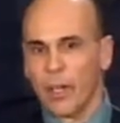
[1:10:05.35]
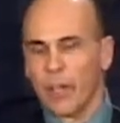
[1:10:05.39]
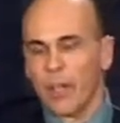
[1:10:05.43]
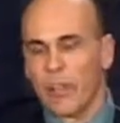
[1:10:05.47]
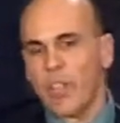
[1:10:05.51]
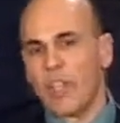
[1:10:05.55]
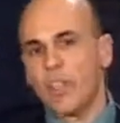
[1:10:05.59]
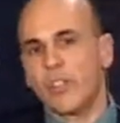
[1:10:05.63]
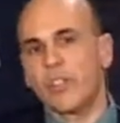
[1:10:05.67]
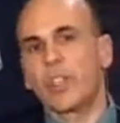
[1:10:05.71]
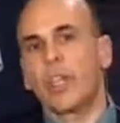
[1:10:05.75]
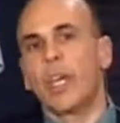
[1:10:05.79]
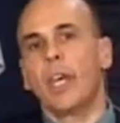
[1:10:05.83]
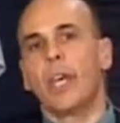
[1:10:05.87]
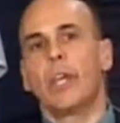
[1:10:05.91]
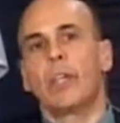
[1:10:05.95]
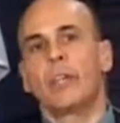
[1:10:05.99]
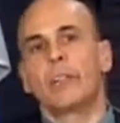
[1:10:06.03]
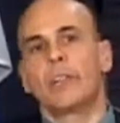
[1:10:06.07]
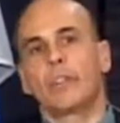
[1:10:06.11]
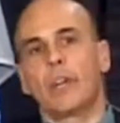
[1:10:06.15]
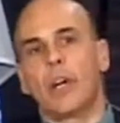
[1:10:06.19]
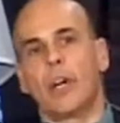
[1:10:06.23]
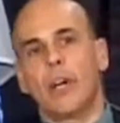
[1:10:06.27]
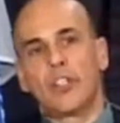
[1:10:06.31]
These
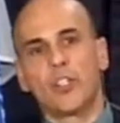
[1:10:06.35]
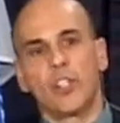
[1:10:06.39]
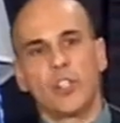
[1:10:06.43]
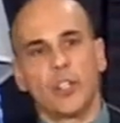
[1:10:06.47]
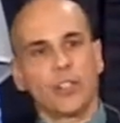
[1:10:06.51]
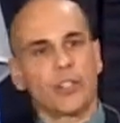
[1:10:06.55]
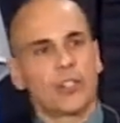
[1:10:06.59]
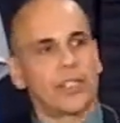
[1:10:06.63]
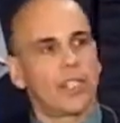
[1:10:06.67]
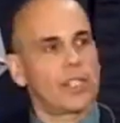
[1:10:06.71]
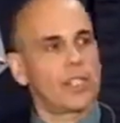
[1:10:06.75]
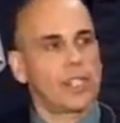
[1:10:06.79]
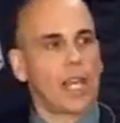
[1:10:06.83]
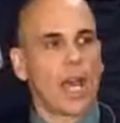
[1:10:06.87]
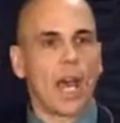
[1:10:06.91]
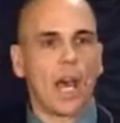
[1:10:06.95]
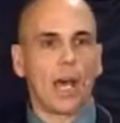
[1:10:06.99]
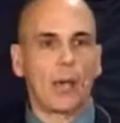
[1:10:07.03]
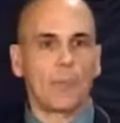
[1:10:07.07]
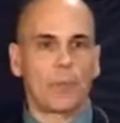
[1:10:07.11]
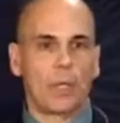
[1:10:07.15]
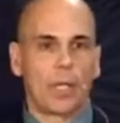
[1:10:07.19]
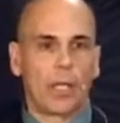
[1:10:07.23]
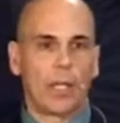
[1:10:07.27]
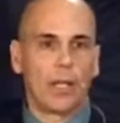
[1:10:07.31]
kids are just as
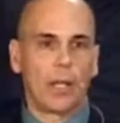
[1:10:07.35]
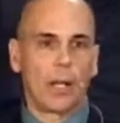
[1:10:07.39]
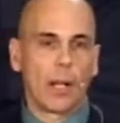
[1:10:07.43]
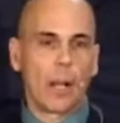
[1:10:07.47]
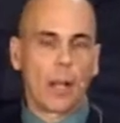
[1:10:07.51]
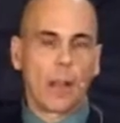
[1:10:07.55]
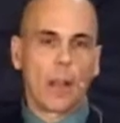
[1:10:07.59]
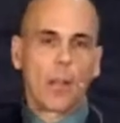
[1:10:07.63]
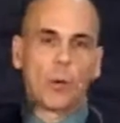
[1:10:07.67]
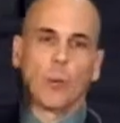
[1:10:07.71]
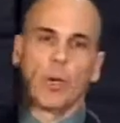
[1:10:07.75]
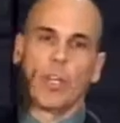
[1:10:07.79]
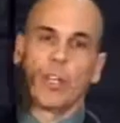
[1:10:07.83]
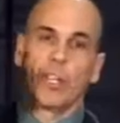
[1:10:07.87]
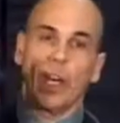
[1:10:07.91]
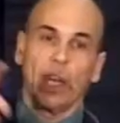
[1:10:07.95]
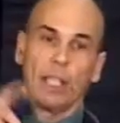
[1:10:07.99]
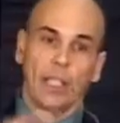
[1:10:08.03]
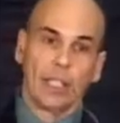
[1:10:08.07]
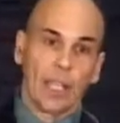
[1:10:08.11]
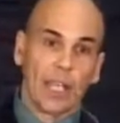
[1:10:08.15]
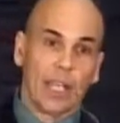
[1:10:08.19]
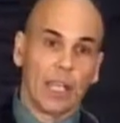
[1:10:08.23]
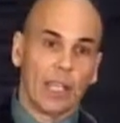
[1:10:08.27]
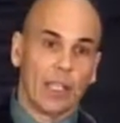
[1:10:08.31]
happy when they
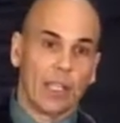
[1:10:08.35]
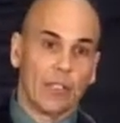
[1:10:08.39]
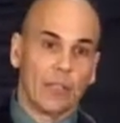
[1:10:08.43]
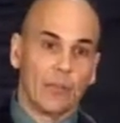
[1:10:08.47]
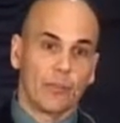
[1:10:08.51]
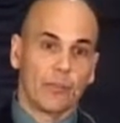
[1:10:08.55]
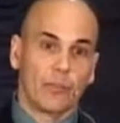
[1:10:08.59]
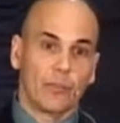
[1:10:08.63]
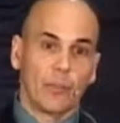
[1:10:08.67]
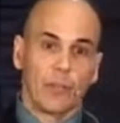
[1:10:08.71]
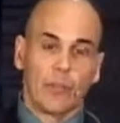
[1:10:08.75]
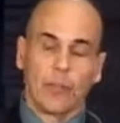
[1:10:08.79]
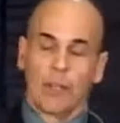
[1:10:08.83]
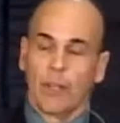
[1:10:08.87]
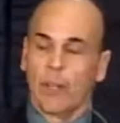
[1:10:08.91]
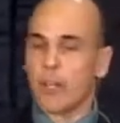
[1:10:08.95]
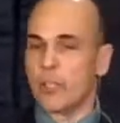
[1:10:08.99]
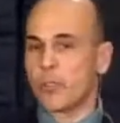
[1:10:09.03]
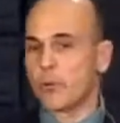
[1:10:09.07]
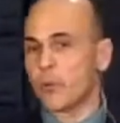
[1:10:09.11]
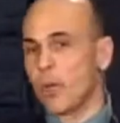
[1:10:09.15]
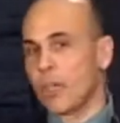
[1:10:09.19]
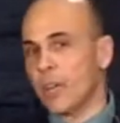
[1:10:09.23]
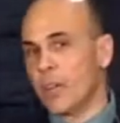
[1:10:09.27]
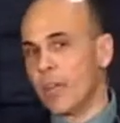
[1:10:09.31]
leave
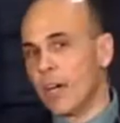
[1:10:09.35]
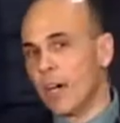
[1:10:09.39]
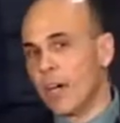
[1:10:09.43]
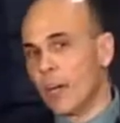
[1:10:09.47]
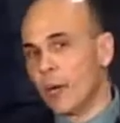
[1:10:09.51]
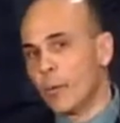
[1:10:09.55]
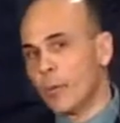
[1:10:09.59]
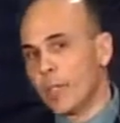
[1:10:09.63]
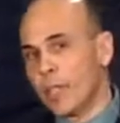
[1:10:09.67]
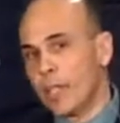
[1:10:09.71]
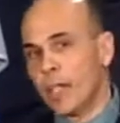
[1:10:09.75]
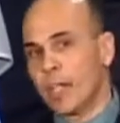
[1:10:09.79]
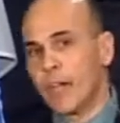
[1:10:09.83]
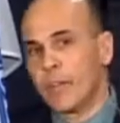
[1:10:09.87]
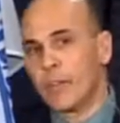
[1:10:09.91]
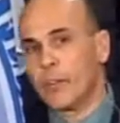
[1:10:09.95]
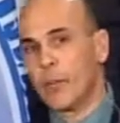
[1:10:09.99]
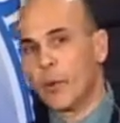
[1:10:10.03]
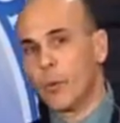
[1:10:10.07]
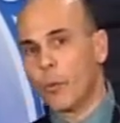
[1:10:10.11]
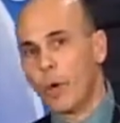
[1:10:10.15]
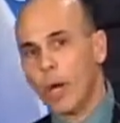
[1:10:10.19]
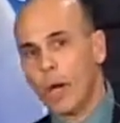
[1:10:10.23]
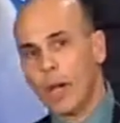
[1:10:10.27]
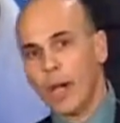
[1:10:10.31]
as when they are when they get
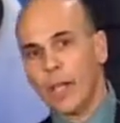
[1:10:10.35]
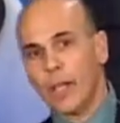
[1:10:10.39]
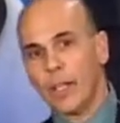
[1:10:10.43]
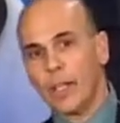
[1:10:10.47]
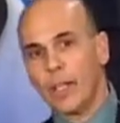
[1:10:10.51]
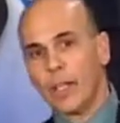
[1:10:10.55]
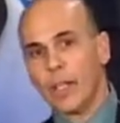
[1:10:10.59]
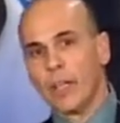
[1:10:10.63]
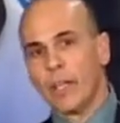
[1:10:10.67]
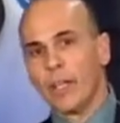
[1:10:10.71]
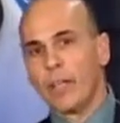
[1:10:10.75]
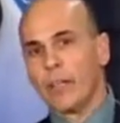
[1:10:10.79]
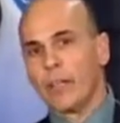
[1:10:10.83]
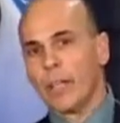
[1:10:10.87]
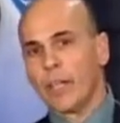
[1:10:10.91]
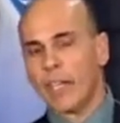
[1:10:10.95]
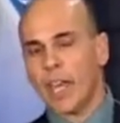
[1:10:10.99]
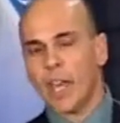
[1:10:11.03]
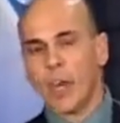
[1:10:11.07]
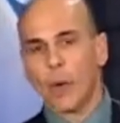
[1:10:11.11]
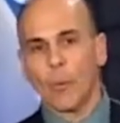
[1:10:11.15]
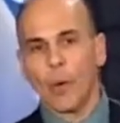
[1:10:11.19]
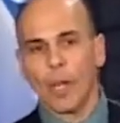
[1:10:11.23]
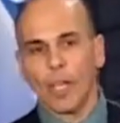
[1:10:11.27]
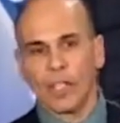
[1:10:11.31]
there. Why? They
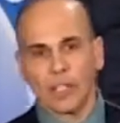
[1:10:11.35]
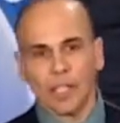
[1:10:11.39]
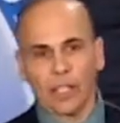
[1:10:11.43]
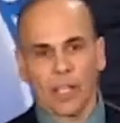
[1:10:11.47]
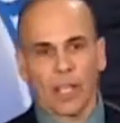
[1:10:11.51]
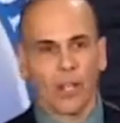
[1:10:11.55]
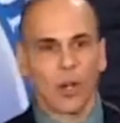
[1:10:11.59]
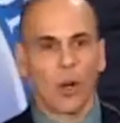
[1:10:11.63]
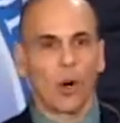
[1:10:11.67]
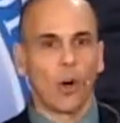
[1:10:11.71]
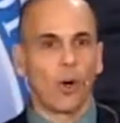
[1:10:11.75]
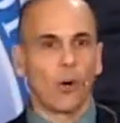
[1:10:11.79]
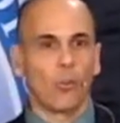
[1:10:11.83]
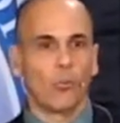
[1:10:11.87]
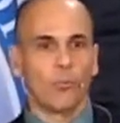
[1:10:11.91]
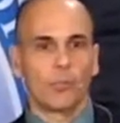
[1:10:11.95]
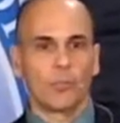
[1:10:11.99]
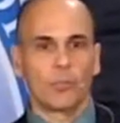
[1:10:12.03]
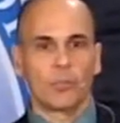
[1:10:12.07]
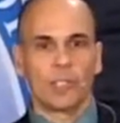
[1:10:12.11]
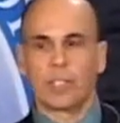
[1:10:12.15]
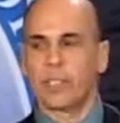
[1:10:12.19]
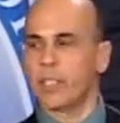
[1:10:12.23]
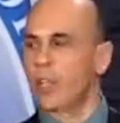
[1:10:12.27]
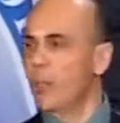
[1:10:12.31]
can't wait to get home
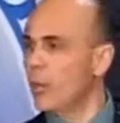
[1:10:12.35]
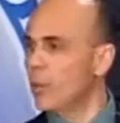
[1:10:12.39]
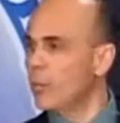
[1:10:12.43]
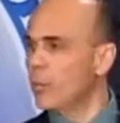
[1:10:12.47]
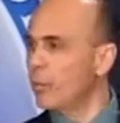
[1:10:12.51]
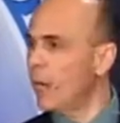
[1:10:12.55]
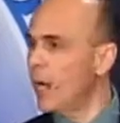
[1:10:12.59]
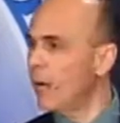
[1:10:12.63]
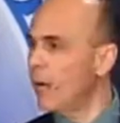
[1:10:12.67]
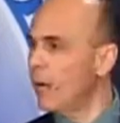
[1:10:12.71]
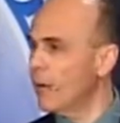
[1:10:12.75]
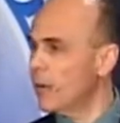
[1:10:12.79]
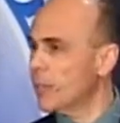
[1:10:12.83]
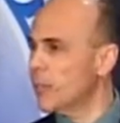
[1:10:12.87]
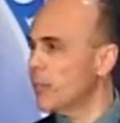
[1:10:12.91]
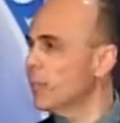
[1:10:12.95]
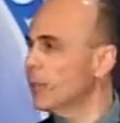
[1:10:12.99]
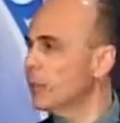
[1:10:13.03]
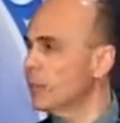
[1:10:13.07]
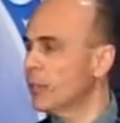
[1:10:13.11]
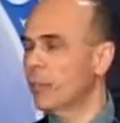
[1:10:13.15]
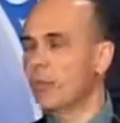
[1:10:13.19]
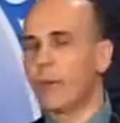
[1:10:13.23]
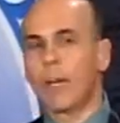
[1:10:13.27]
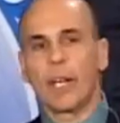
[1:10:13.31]
to tell their parents
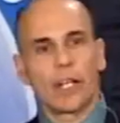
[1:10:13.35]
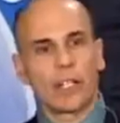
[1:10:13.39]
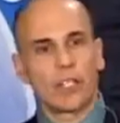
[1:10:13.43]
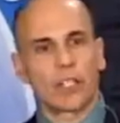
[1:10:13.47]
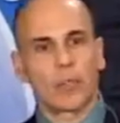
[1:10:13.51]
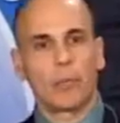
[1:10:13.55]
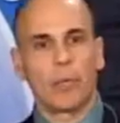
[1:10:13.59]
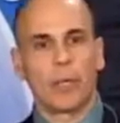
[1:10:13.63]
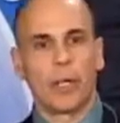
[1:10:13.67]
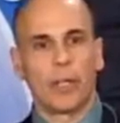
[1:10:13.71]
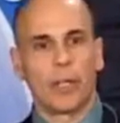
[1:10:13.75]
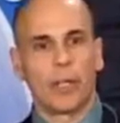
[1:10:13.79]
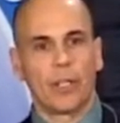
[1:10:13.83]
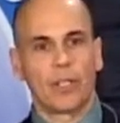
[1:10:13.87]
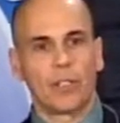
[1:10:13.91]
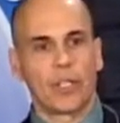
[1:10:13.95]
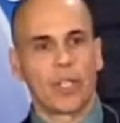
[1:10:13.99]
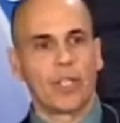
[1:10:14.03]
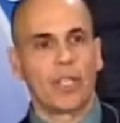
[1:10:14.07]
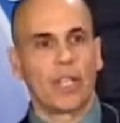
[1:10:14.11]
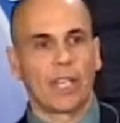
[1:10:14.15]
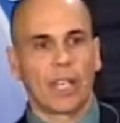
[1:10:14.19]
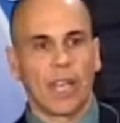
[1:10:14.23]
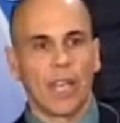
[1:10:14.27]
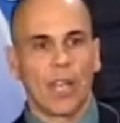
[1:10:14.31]
about the great experience,
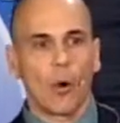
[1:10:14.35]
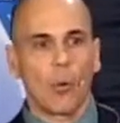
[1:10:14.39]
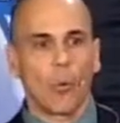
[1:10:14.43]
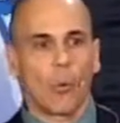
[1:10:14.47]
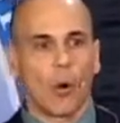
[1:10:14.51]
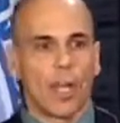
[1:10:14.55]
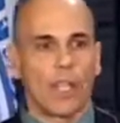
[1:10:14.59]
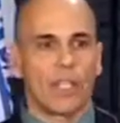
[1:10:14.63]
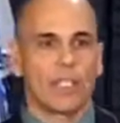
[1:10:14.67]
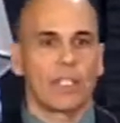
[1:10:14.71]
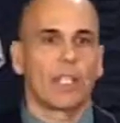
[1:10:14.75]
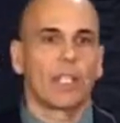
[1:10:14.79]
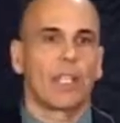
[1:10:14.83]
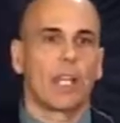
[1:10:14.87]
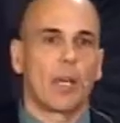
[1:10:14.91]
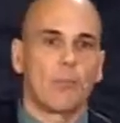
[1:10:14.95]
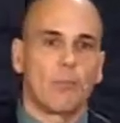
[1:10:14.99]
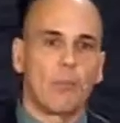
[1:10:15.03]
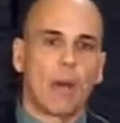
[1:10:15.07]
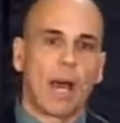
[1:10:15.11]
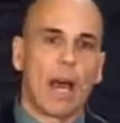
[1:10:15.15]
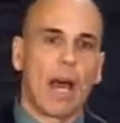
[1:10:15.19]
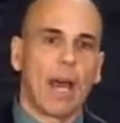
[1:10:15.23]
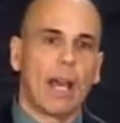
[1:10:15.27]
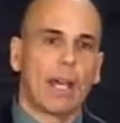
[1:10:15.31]
and they can't wait to get
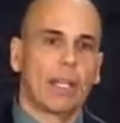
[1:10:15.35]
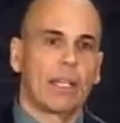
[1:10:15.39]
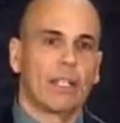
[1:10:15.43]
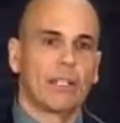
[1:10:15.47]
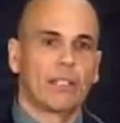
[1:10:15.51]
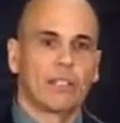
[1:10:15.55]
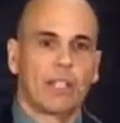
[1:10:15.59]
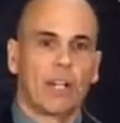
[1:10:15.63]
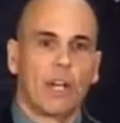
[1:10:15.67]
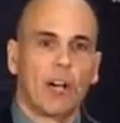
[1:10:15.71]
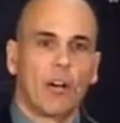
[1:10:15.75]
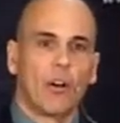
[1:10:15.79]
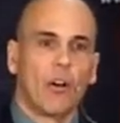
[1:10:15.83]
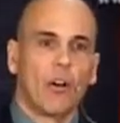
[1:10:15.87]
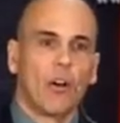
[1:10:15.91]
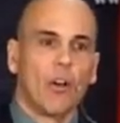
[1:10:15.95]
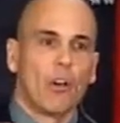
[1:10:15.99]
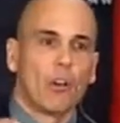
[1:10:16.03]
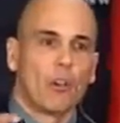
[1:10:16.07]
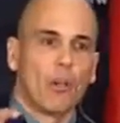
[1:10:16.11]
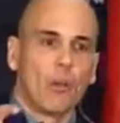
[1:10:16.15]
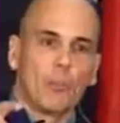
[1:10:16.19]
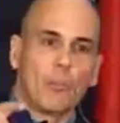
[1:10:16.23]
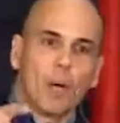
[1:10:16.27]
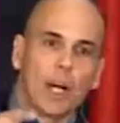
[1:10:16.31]
back and tell
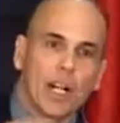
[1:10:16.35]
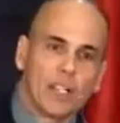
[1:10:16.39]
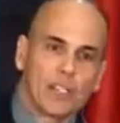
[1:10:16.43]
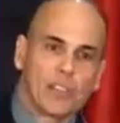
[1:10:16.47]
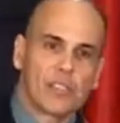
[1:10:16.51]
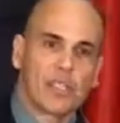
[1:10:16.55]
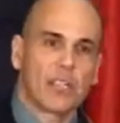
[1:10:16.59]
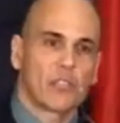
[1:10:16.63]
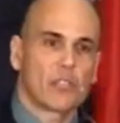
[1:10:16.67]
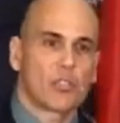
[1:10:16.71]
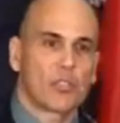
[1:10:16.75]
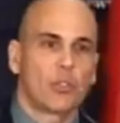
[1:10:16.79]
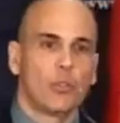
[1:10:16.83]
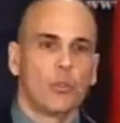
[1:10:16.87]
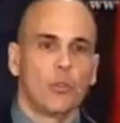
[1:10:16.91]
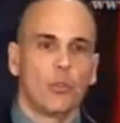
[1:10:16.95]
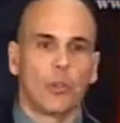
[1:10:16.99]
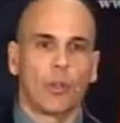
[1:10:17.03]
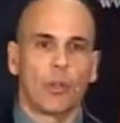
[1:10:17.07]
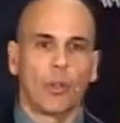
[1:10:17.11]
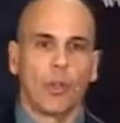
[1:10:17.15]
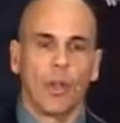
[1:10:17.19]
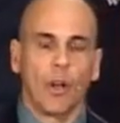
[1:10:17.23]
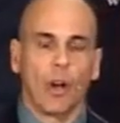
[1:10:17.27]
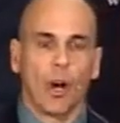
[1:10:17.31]
their buddies at
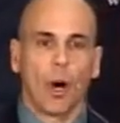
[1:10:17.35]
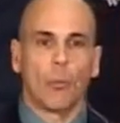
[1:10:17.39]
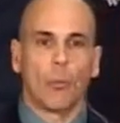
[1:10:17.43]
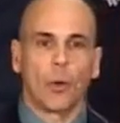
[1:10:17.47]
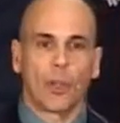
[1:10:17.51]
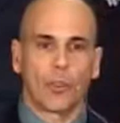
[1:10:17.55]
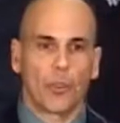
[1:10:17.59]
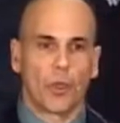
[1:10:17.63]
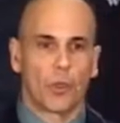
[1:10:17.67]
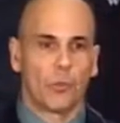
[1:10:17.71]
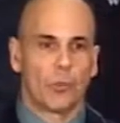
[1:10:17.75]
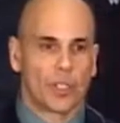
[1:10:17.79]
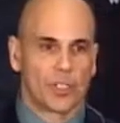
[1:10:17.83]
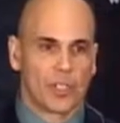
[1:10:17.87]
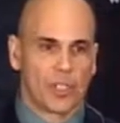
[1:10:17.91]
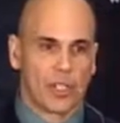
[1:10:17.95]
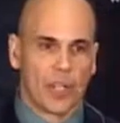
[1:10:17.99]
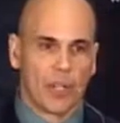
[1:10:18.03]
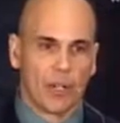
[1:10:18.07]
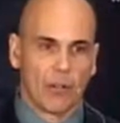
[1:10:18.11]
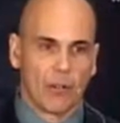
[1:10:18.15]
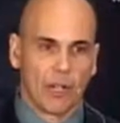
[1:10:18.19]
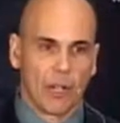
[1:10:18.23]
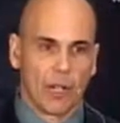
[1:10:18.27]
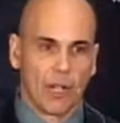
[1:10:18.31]
school on what they're missing
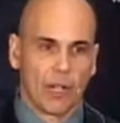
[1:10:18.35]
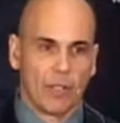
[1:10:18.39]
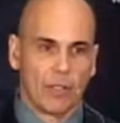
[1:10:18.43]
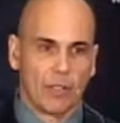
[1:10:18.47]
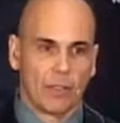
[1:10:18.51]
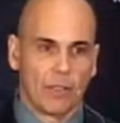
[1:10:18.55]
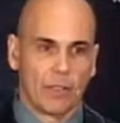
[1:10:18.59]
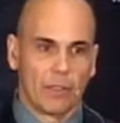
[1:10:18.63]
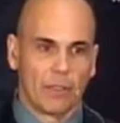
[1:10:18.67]
out on.